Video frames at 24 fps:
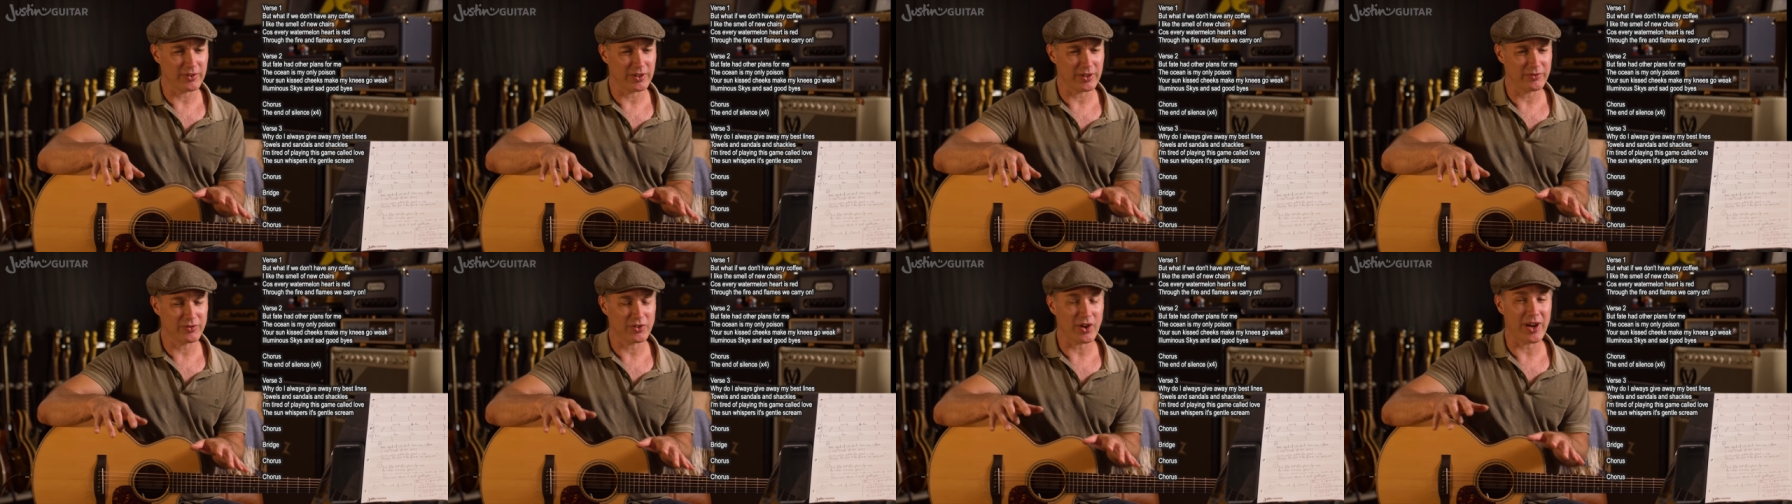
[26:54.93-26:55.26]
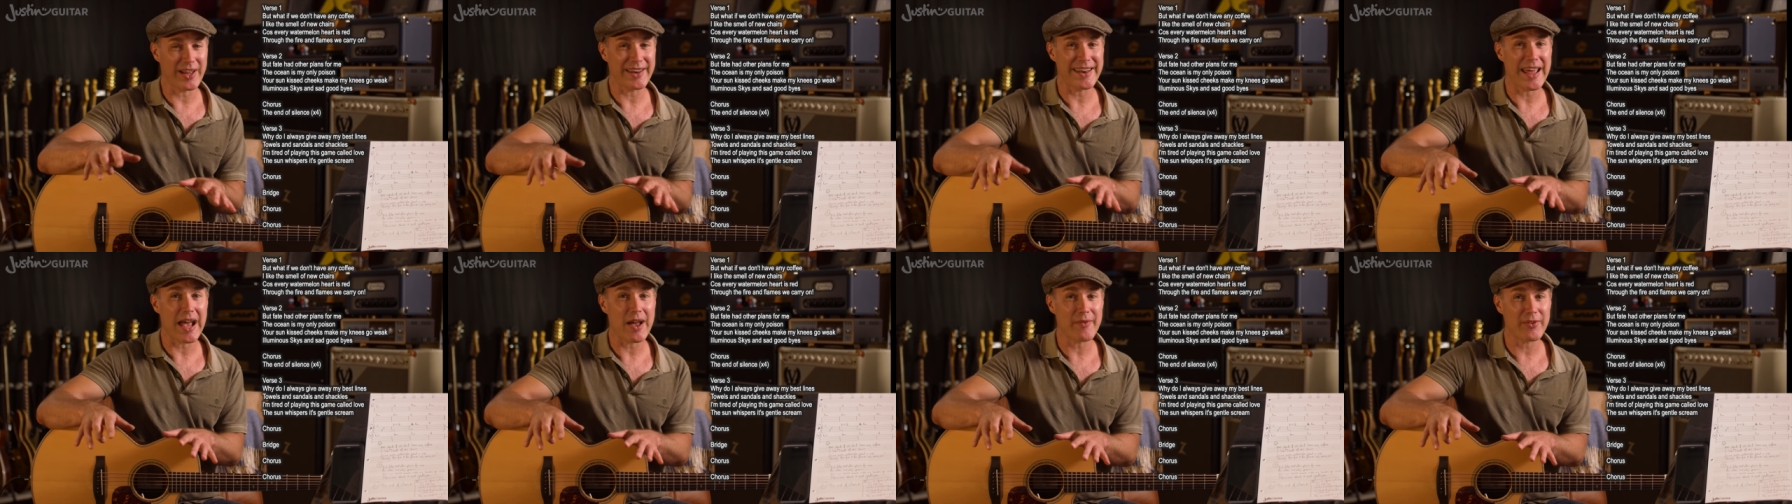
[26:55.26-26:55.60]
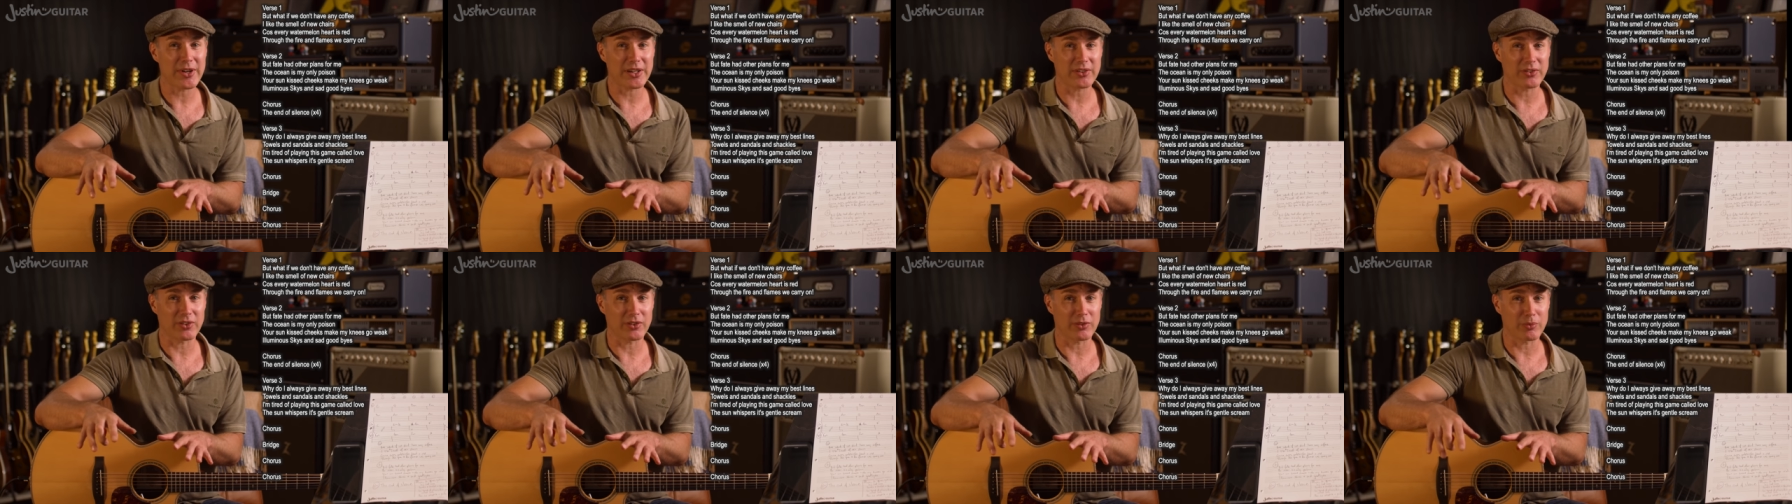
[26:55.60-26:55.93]
of,
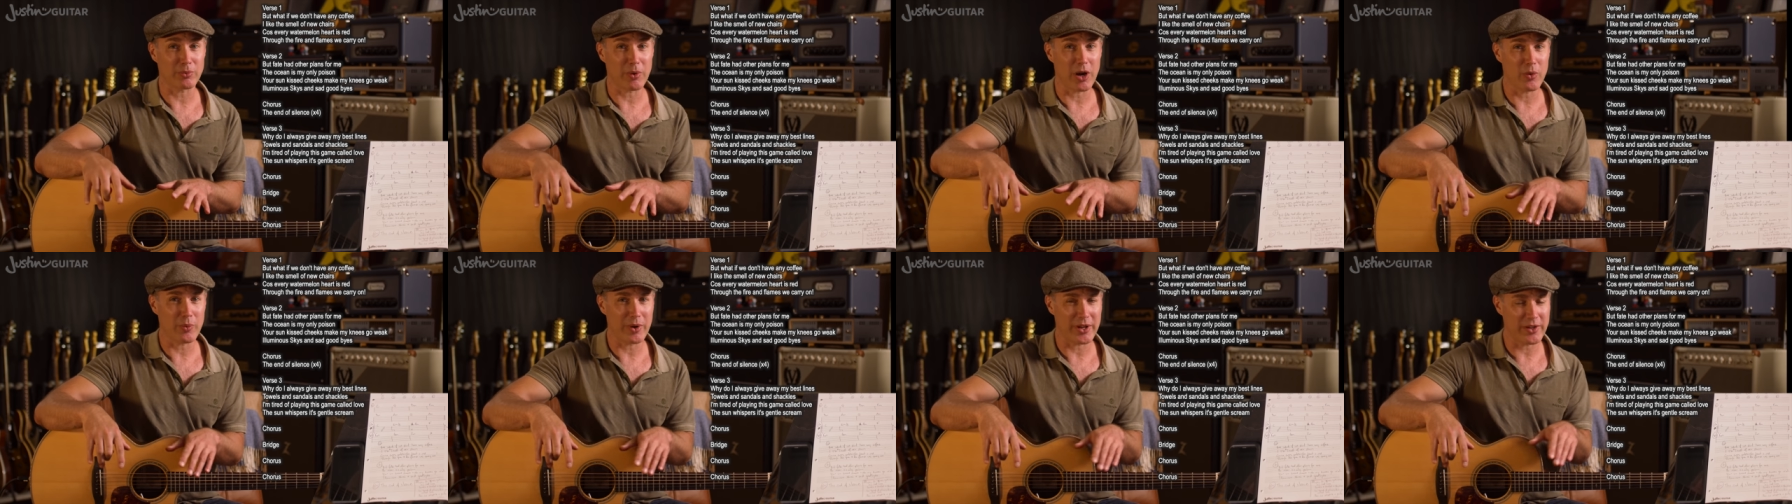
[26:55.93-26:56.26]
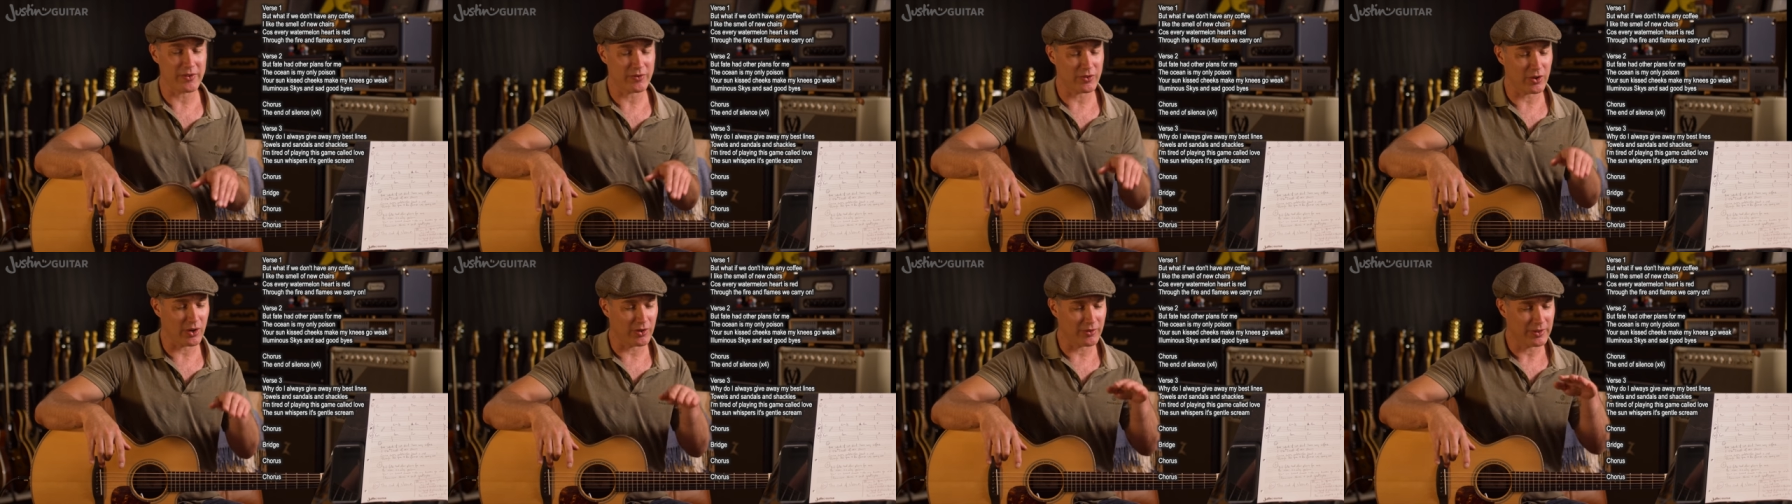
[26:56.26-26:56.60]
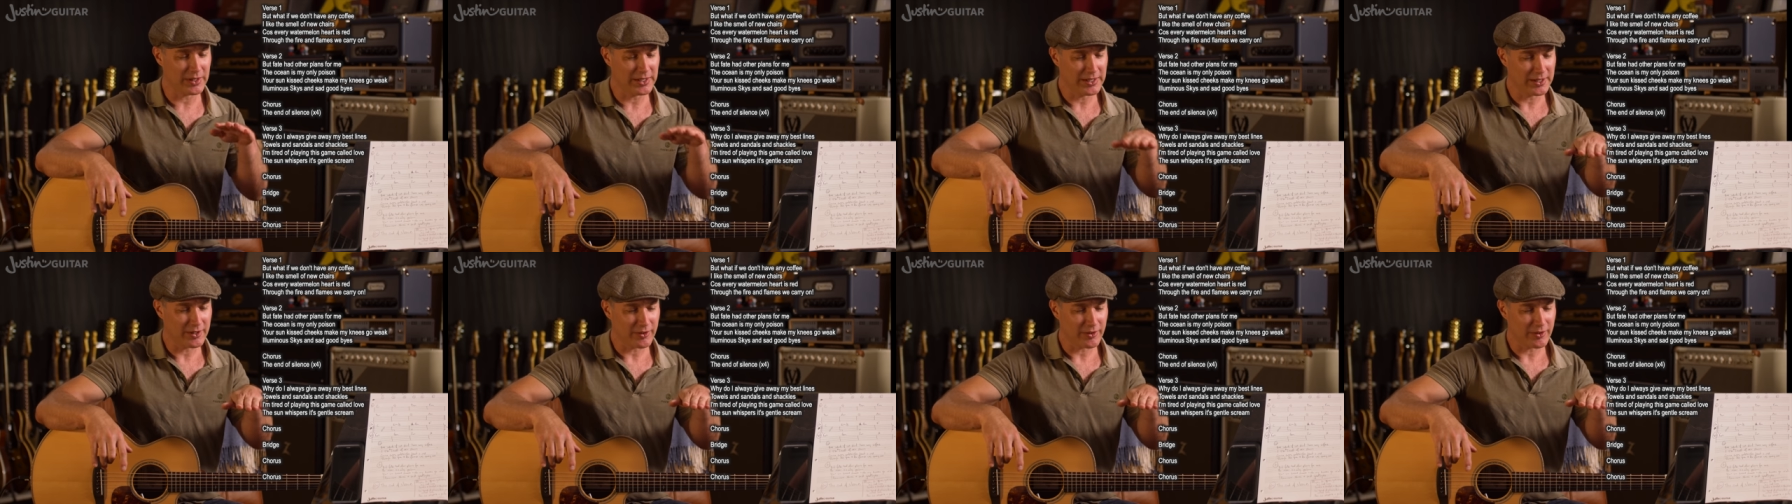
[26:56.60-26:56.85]
dynamics as well where you've got